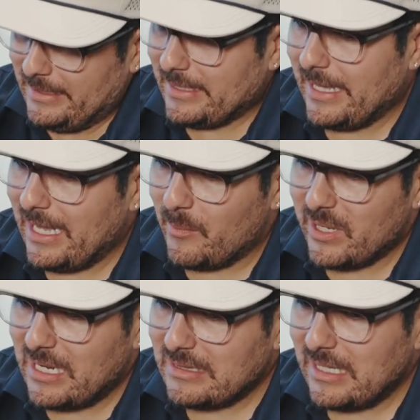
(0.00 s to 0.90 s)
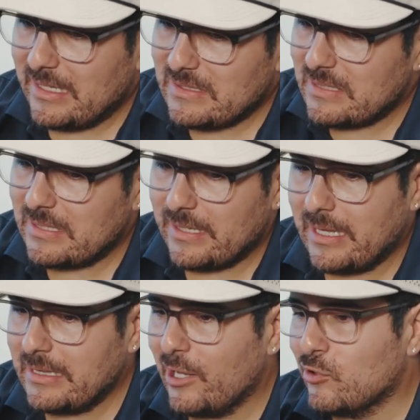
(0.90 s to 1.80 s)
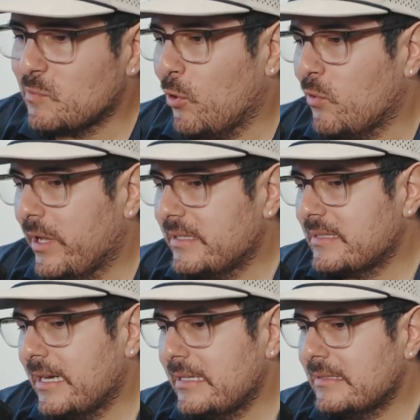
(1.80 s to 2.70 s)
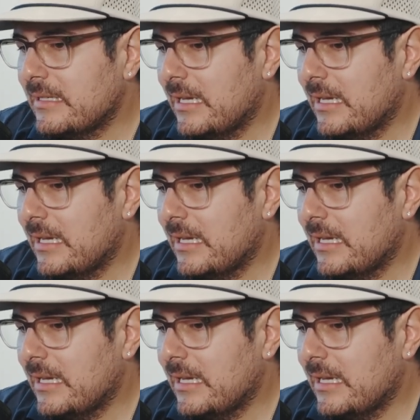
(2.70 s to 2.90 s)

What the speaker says: Yeah, I mean, I think it goes both ways, guys.